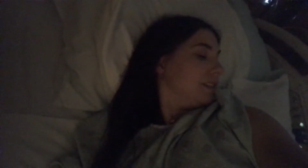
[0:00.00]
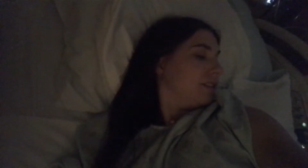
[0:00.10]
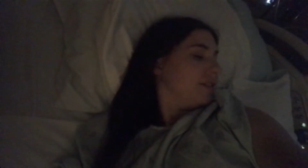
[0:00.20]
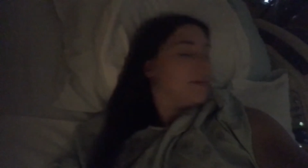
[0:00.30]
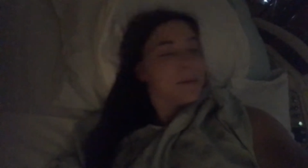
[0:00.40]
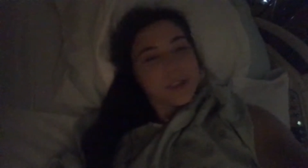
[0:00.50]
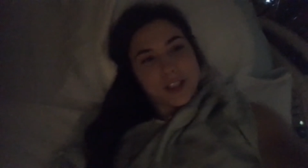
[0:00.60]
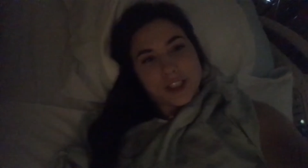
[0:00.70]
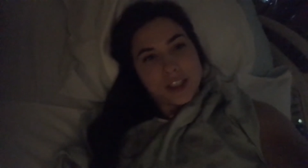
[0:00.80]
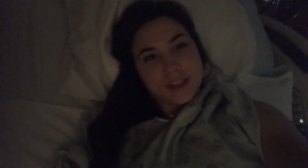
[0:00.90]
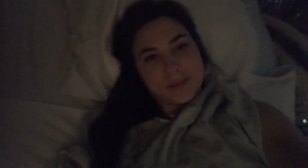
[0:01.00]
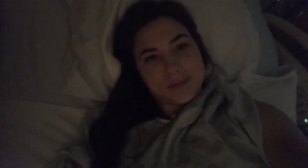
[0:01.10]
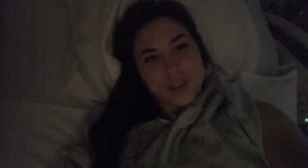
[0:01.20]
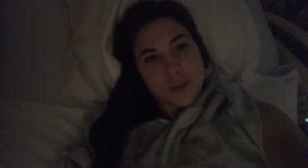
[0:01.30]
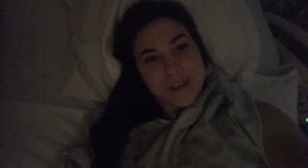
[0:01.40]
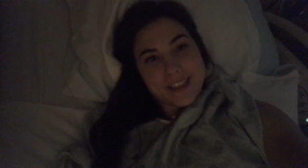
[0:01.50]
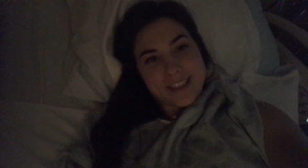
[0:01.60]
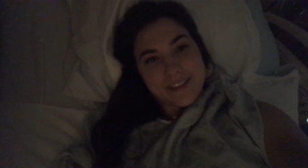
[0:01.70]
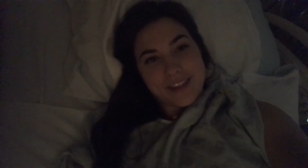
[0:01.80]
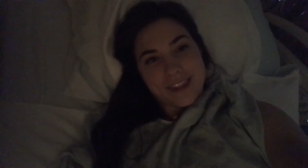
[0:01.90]
November
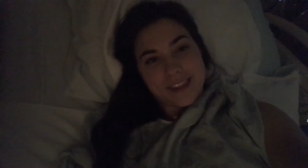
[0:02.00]
27th.